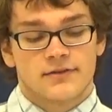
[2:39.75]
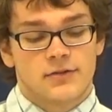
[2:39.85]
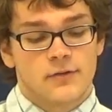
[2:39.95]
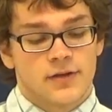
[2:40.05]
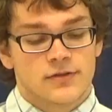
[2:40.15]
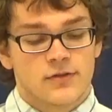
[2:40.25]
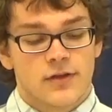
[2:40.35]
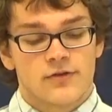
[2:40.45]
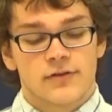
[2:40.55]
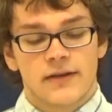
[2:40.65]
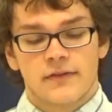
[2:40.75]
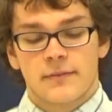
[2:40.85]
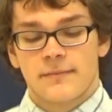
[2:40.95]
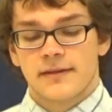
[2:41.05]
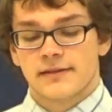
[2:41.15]
is doing, so that your giving
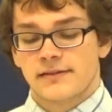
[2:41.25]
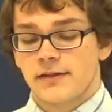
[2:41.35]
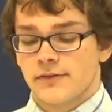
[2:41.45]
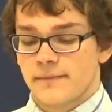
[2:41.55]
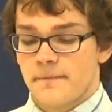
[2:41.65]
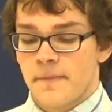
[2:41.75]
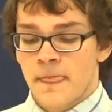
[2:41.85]
may be in secret.